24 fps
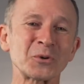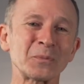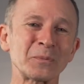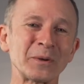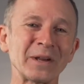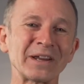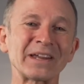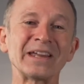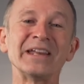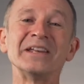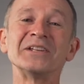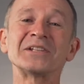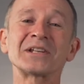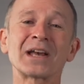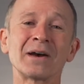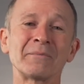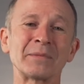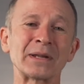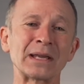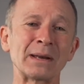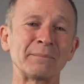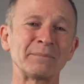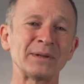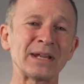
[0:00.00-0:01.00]
pick is
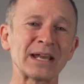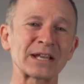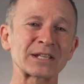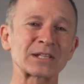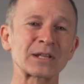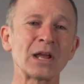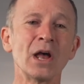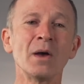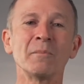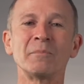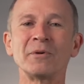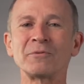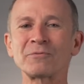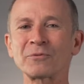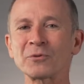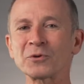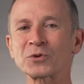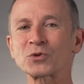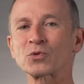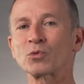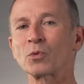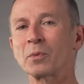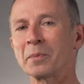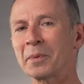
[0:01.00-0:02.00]
coming up next, but
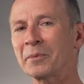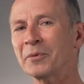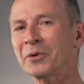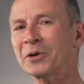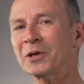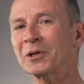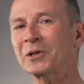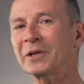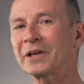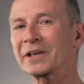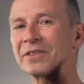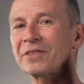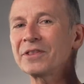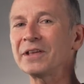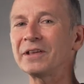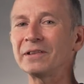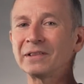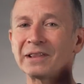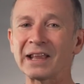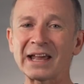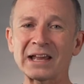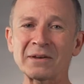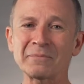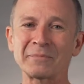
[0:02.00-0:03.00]
first remember to click the
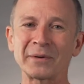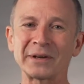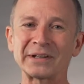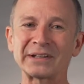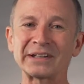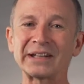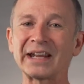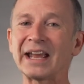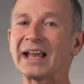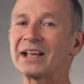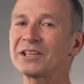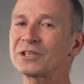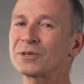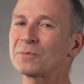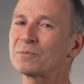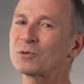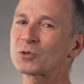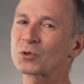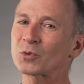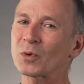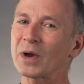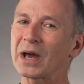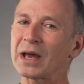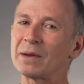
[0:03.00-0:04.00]
like button and
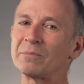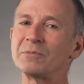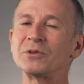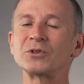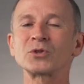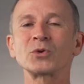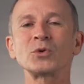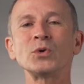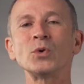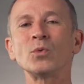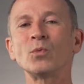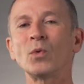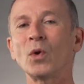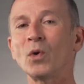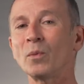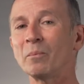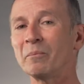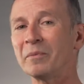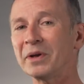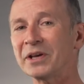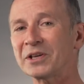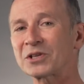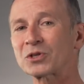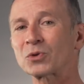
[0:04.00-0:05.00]
subscribe so you won't
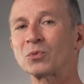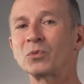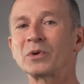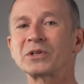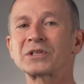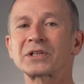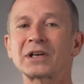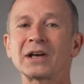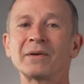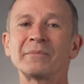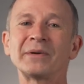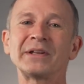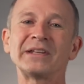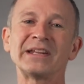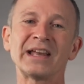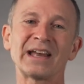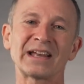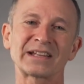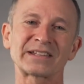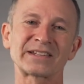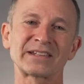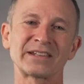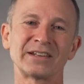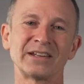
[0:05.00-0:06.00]
miss what's coming
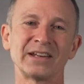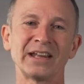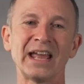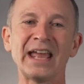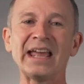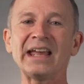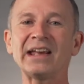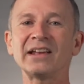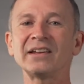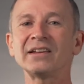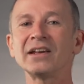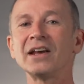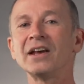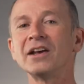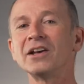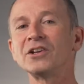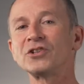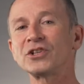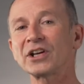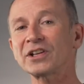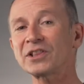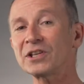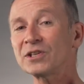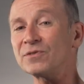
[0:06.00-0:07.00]
next. And
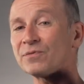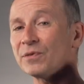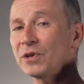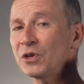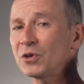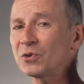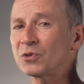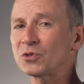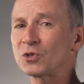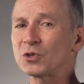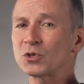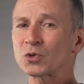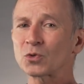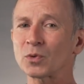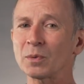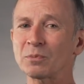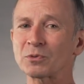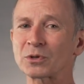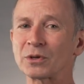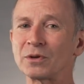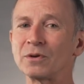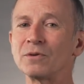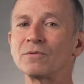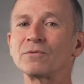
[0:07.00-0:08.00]
check this video's
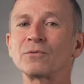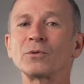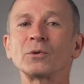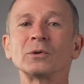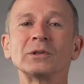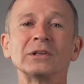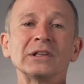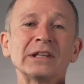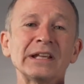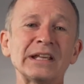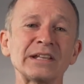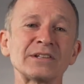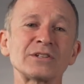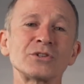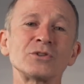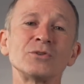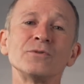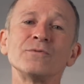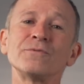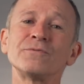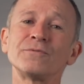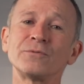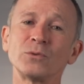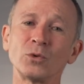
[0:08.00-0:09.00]
description for links
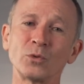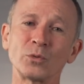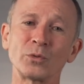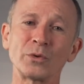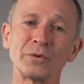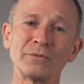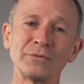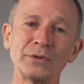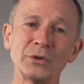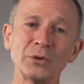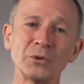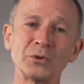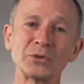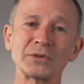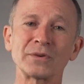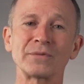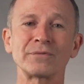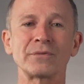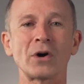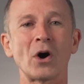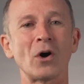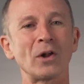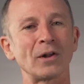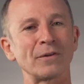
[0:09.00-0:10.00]
to full reviews
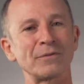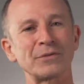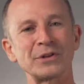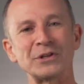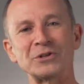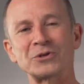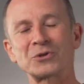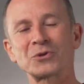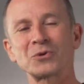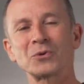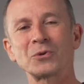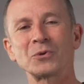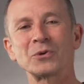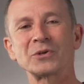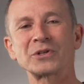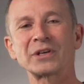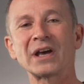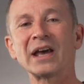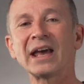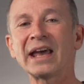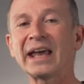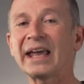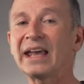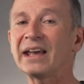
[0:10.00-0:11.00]
of all of these scooters
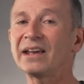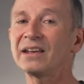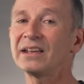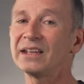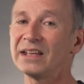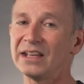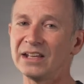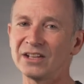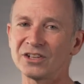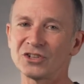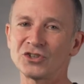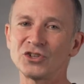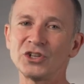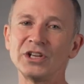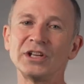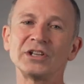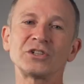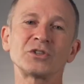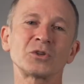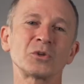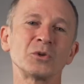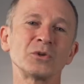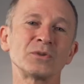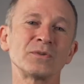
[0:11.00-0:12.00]
and ESG
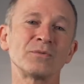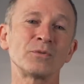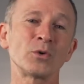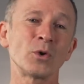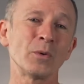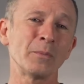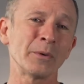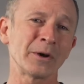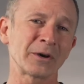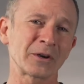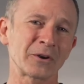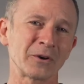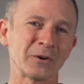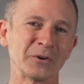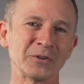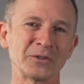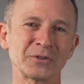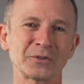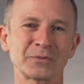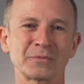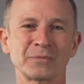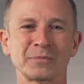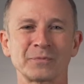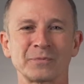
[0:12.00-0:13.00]
exclusive coupon
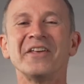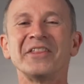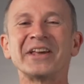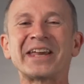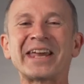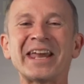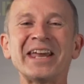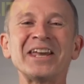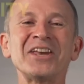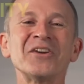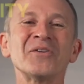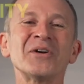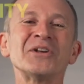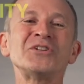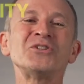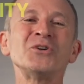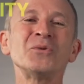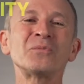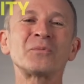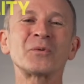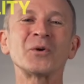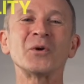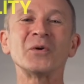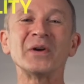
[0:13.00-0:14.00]
codes. The
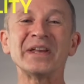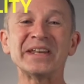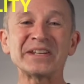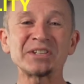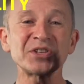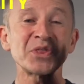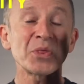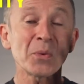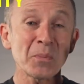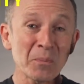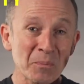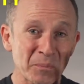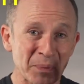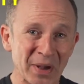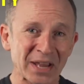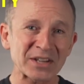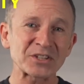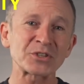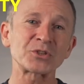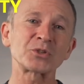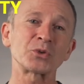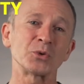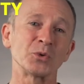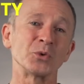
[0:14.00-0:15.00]
KQi2 Pro is the
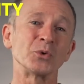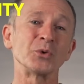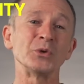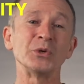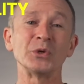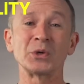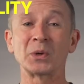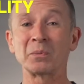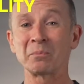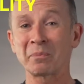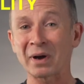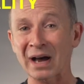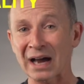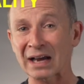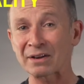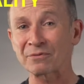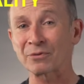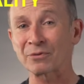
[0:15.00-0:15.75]
best scooter you can buy